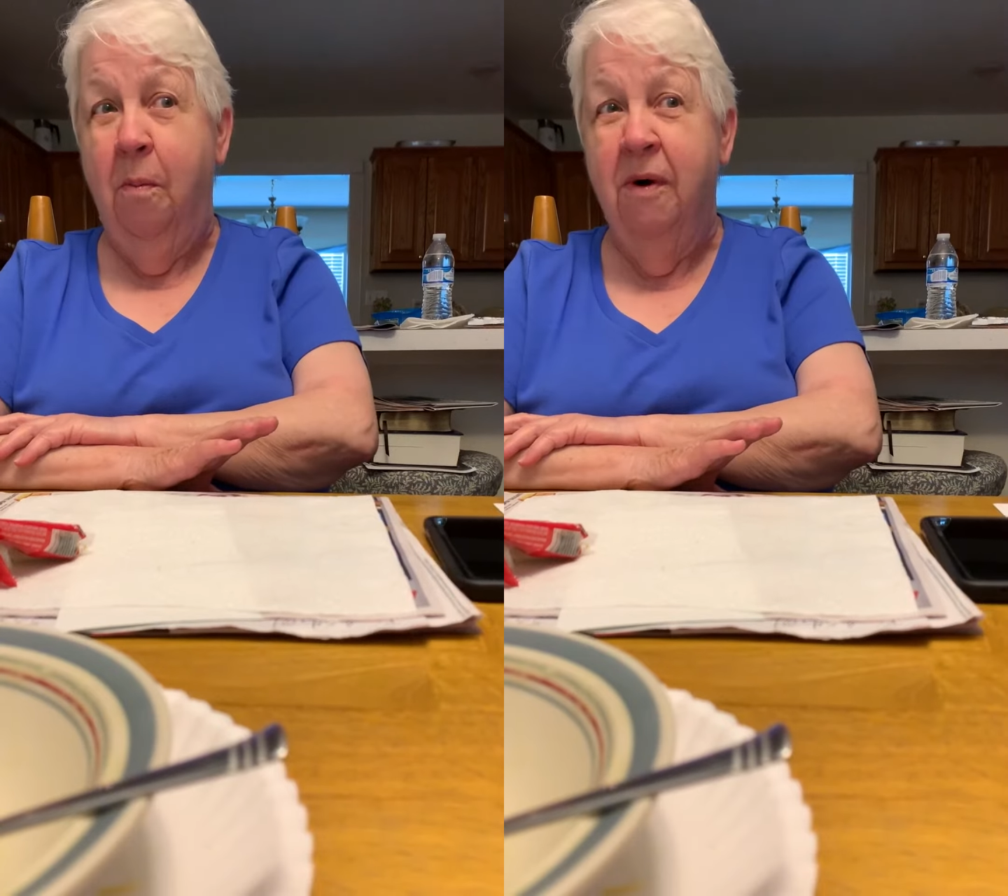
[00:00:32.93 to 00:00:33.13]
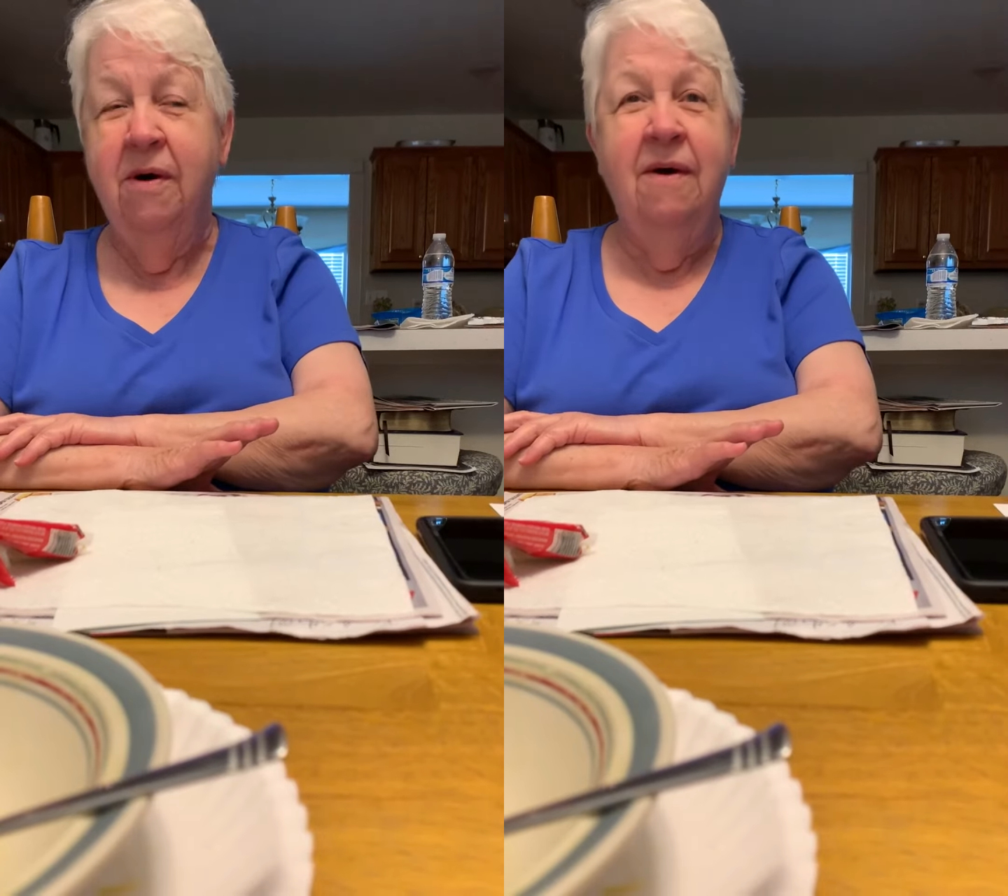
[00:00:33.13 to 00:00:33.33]

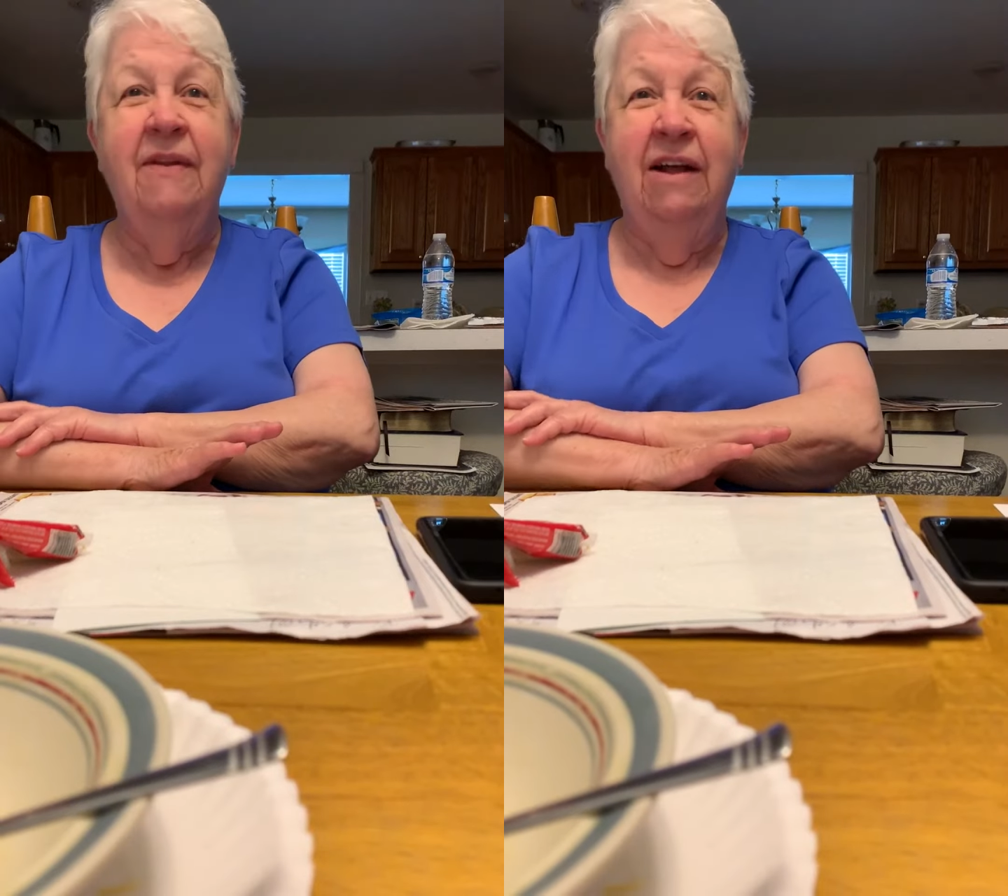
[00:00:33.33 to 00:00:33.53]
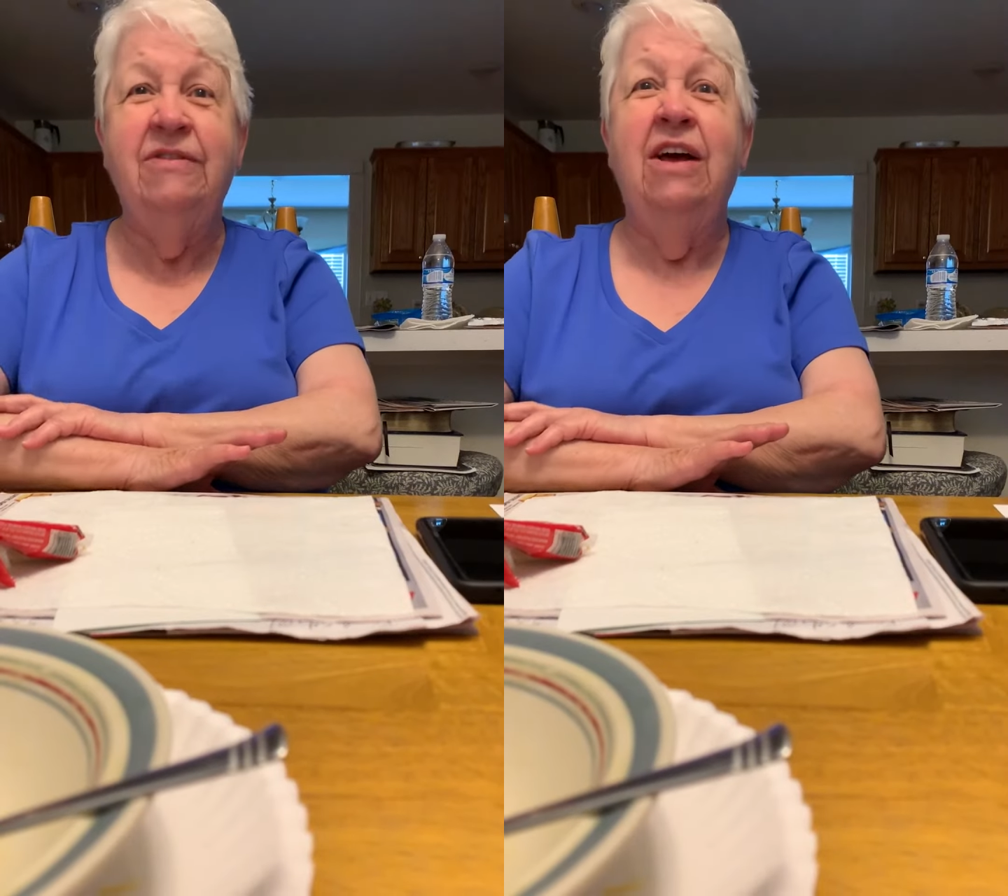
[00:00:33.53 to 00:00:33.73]
That sounds
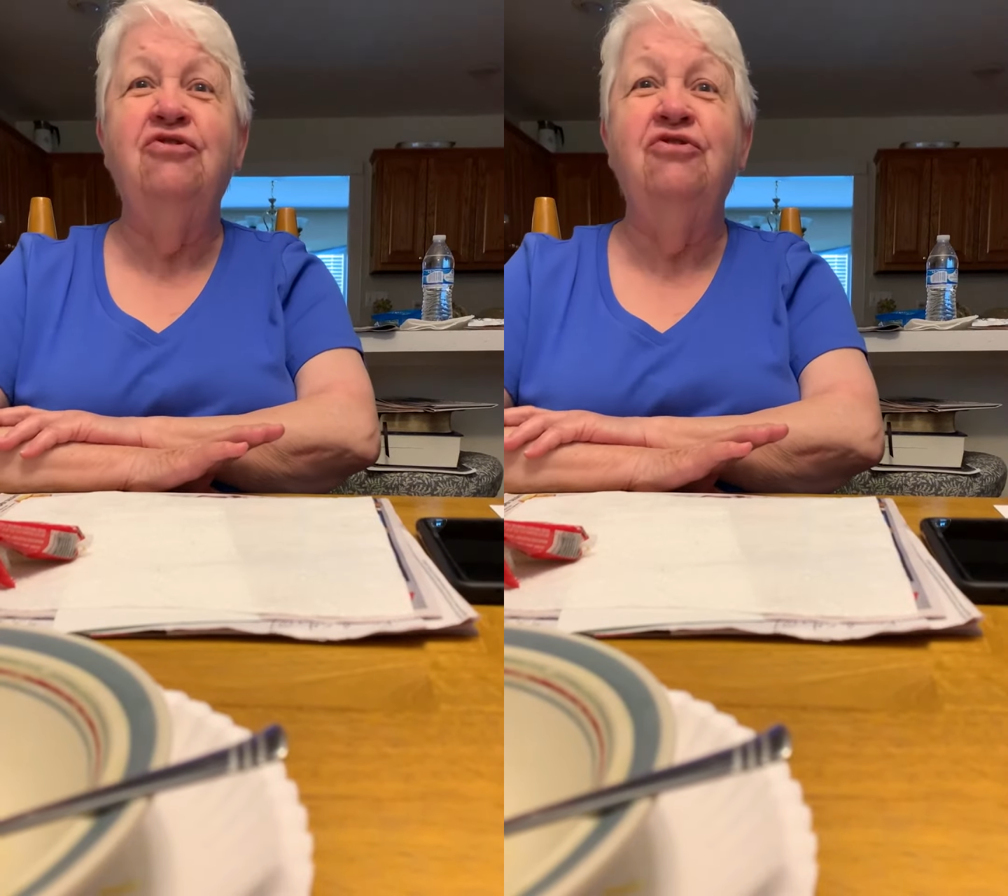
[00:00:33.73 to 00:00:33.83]
That's like how